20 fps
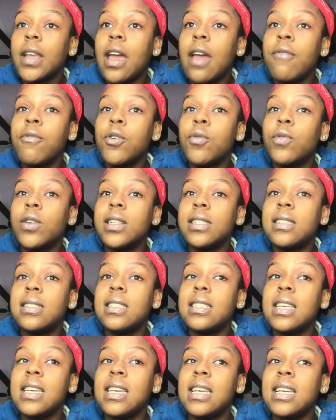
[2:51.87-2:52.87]
Everyone
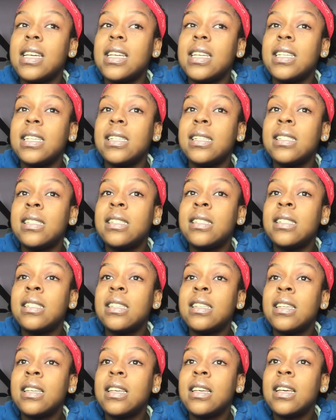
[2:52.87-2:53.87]
sees
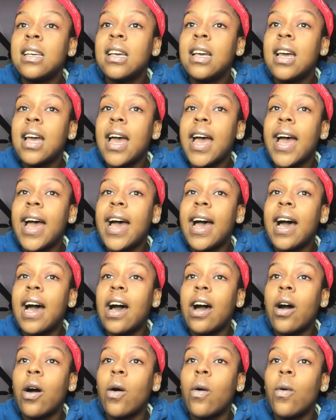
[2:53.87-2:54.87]

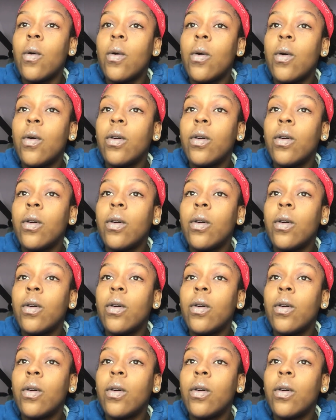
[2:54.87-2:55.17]
how